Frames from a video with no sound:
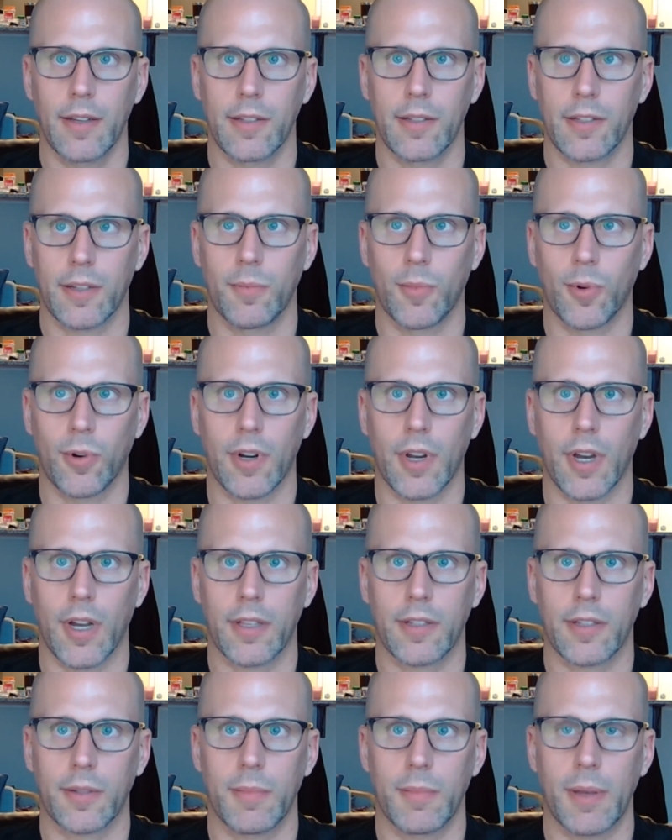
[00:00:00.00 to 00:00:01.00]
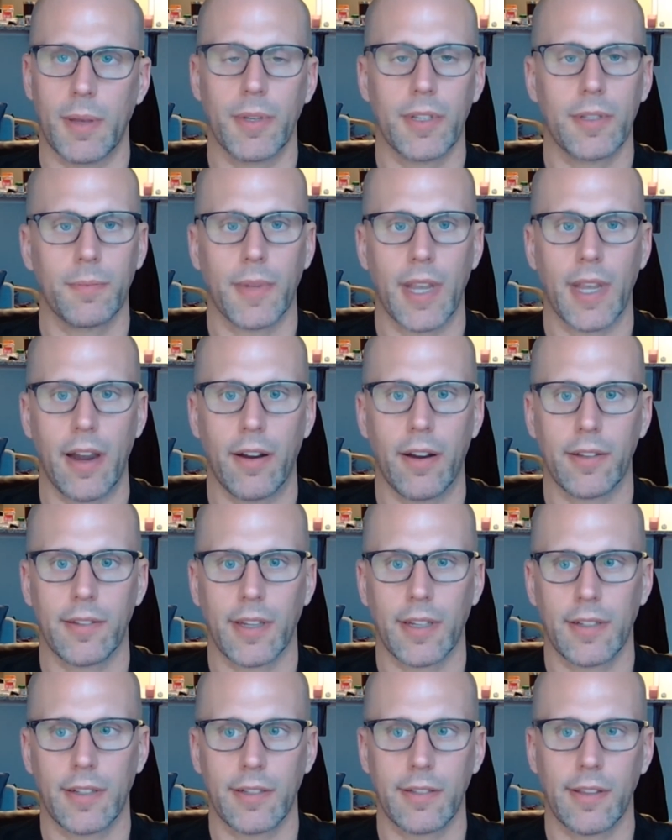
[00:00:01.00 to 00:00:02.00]
some more nuts, maybe some carrots,
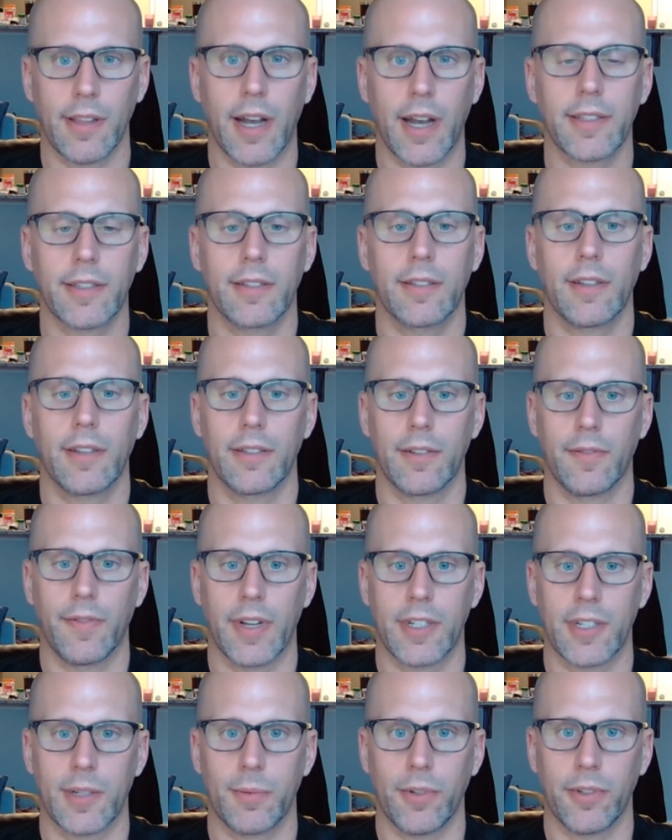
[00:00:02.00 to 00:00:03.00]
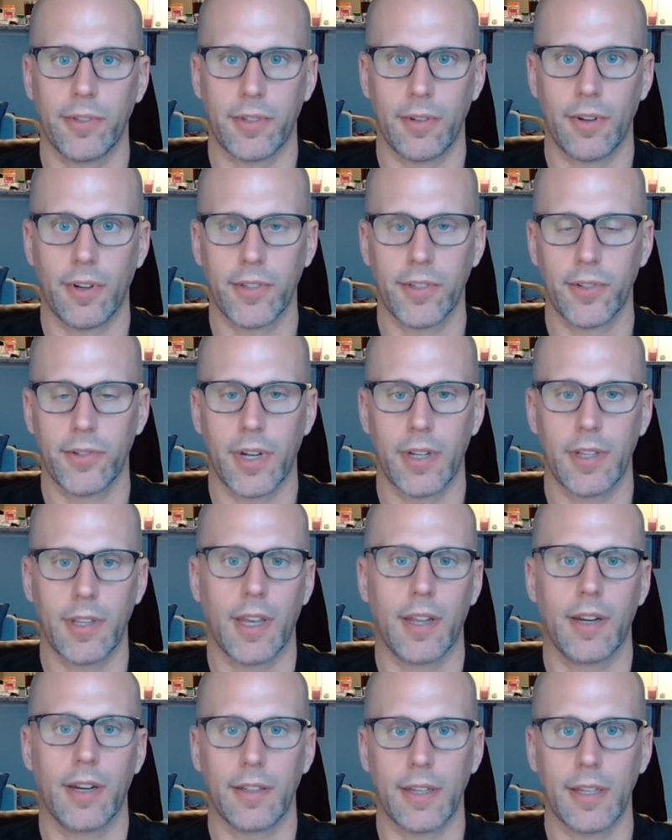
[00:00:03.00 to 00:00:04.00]
like just tons of vegetables, and also trying to
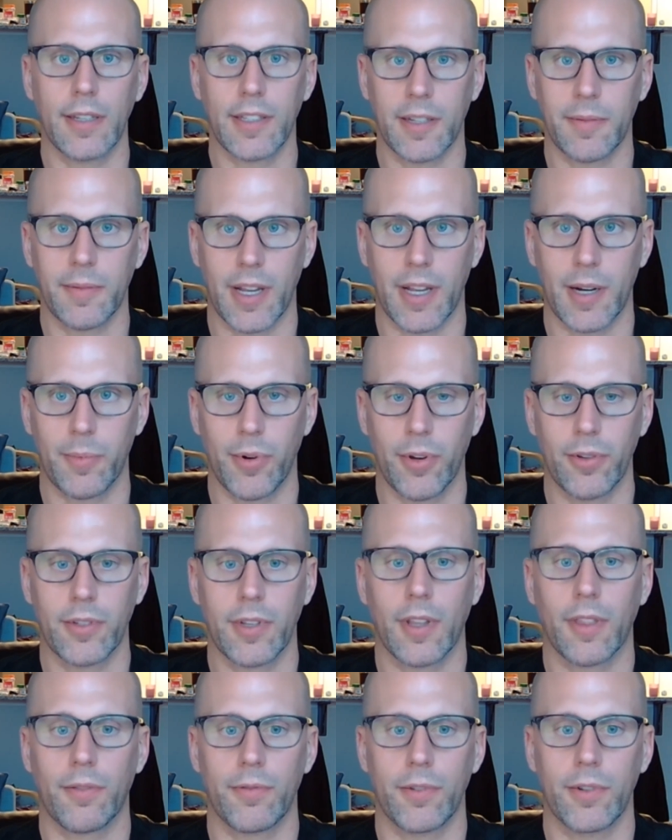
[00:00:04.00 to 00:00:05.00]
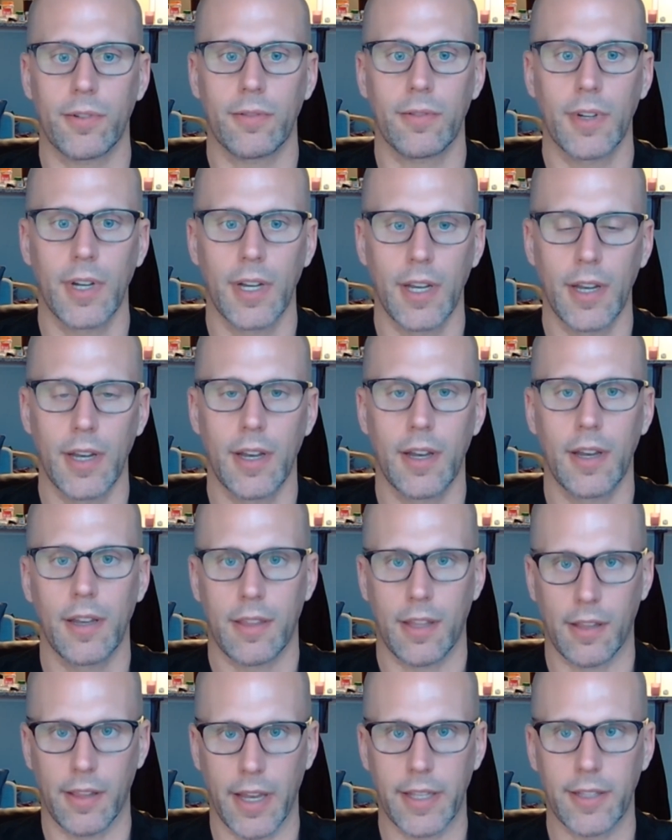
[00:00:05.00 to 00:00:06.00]
get a decent amount of protein through
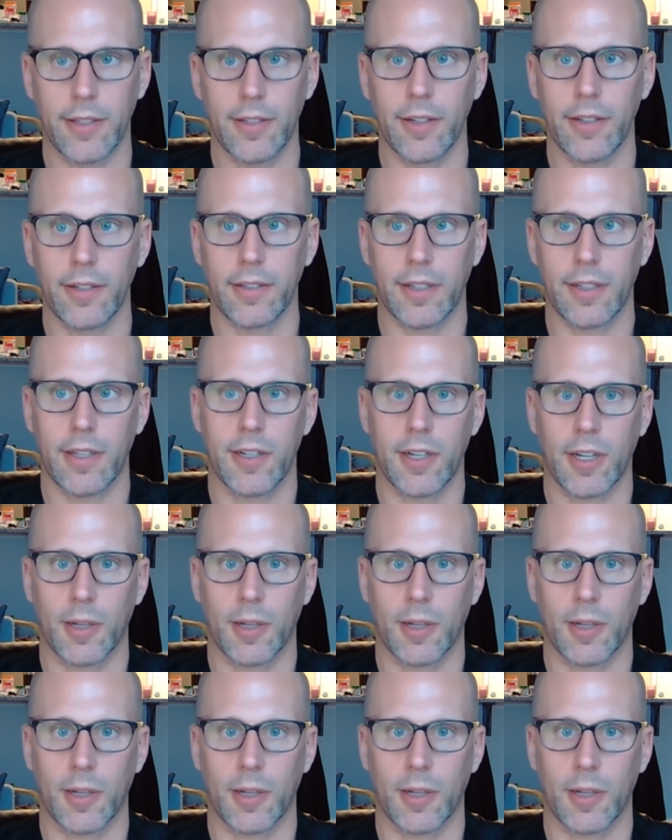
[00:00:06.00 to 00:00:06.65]
the lentils and the